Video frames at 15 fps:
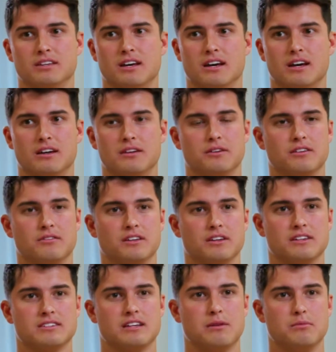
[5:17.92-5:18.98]
yeah, not
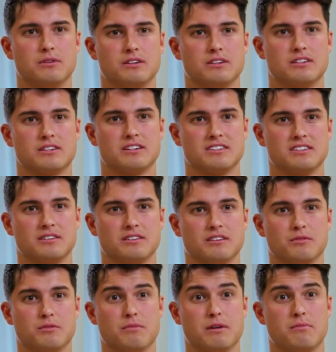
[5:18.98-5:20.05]
really established. I still
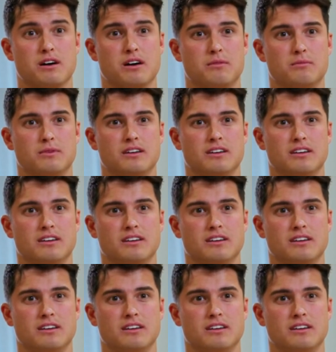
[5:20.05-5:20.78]
live with my mom.